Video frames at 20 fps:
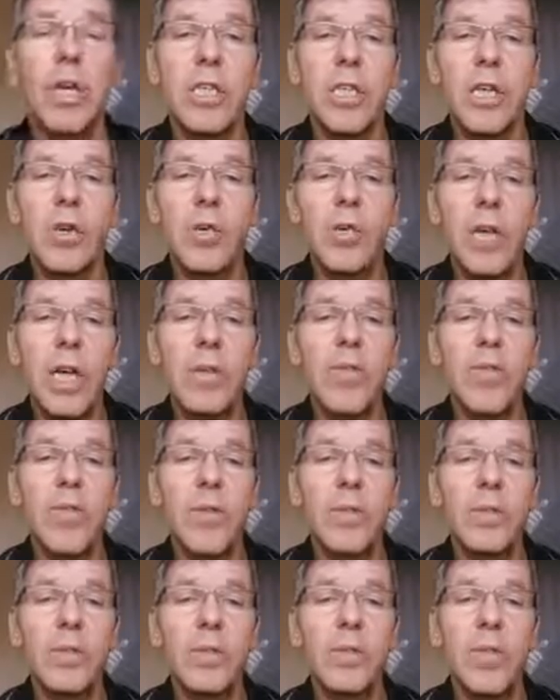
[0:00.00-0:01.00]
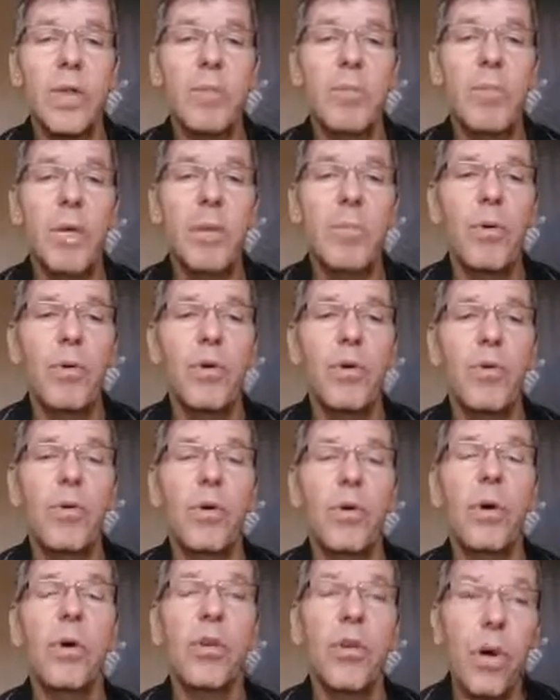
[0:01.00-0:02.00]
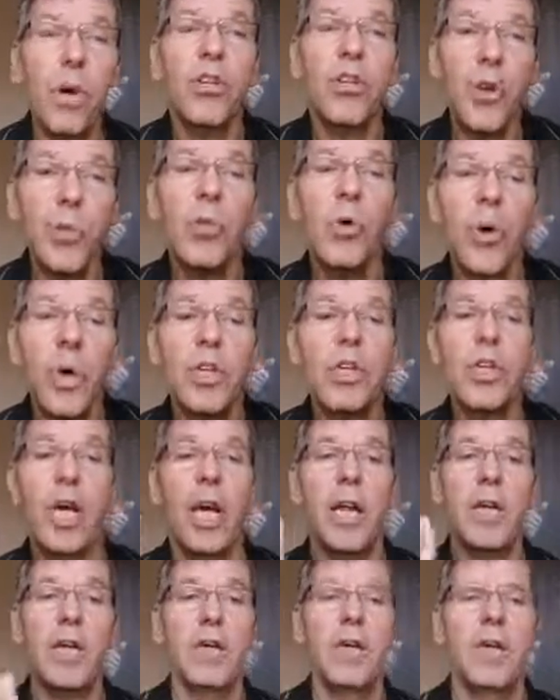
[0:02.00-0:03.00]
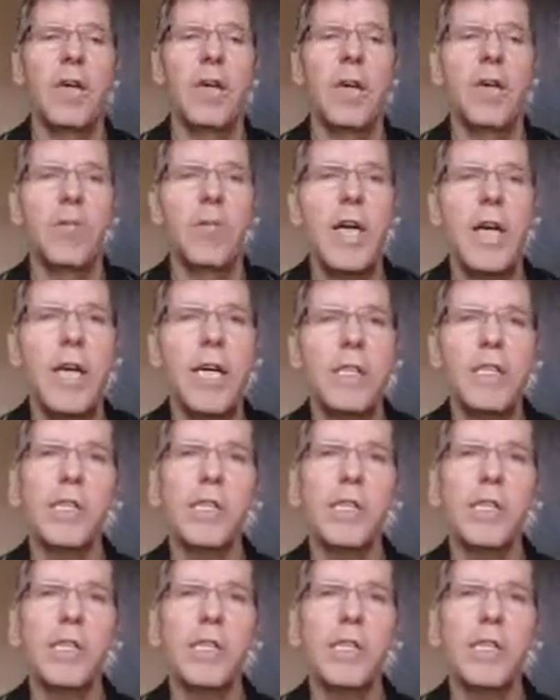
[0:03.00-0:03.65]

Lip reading: actually who the influencers and people who got the work done were.